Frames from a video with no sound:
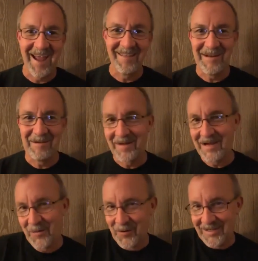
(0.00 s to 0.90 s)
I like my
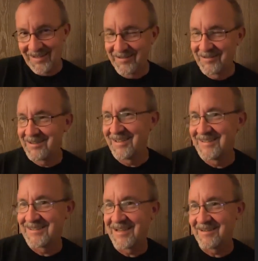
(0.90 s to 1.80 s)
quirky little
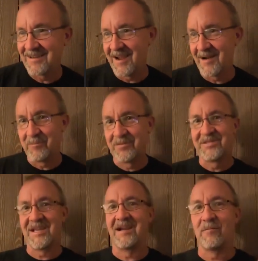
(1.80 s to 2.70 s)
things that kind of
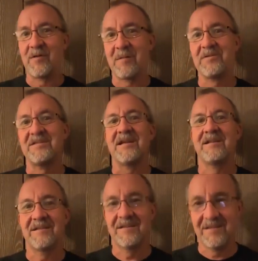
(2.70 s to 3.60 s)
represent,